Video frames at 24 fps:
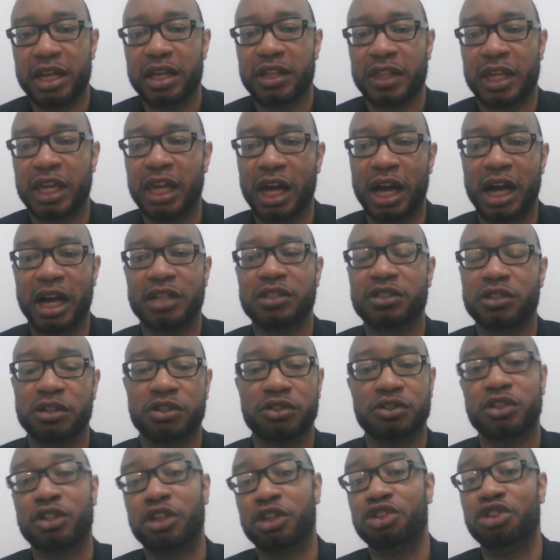The
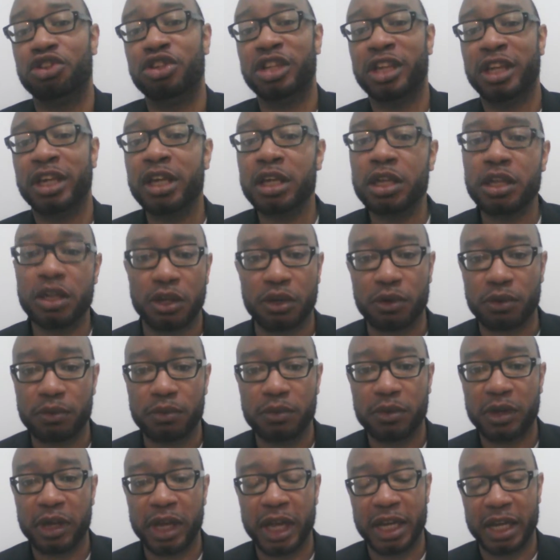Oscars continue,
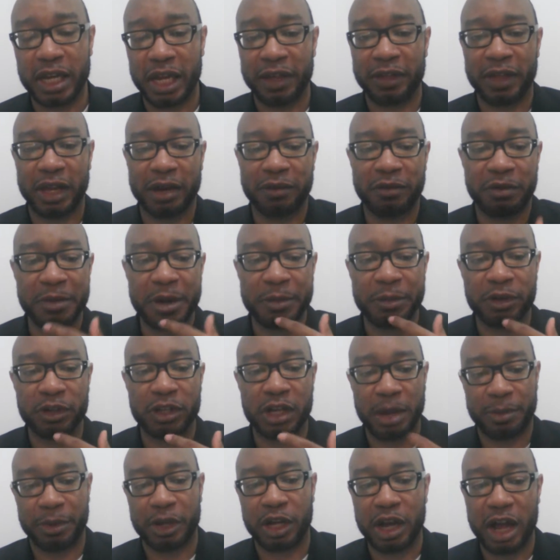and I remember a
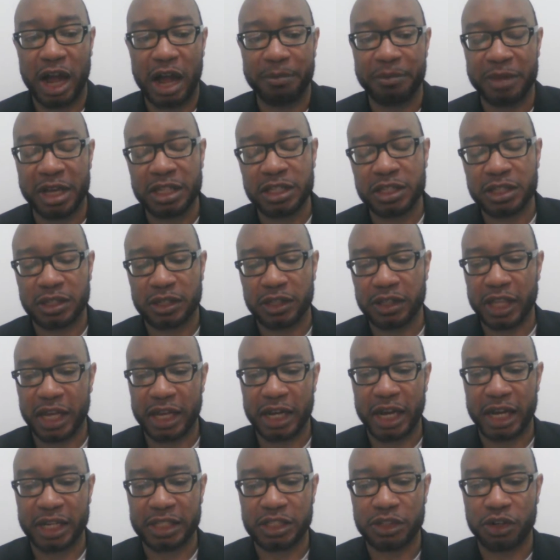couple of comments
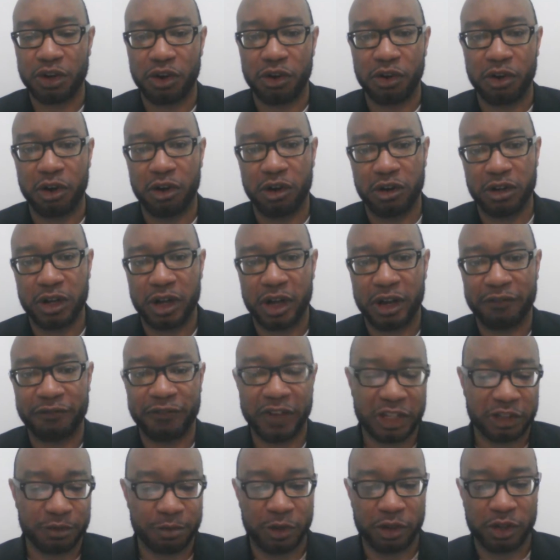that I saw on
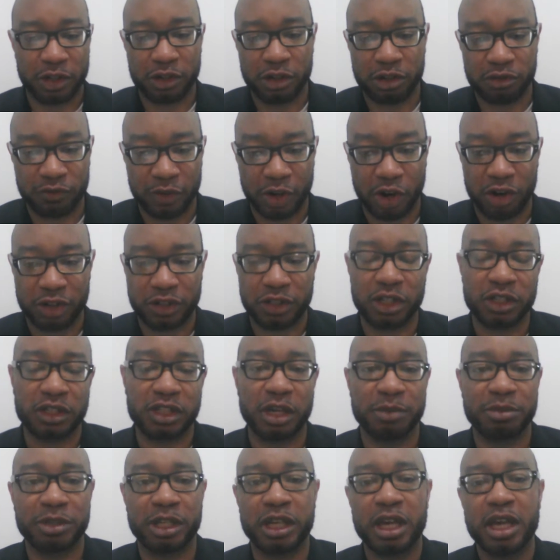Facebook in regards to the
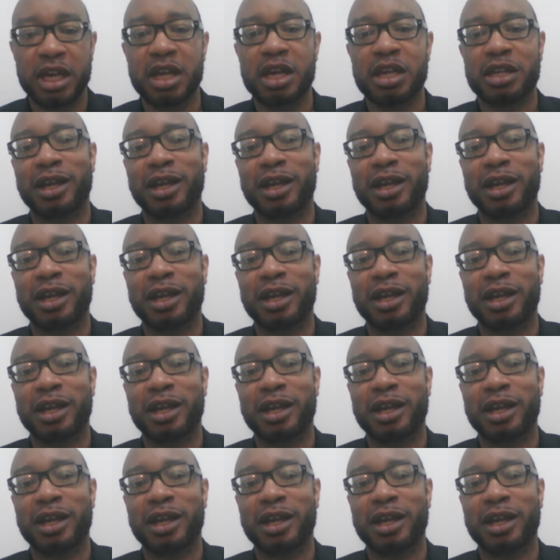subject.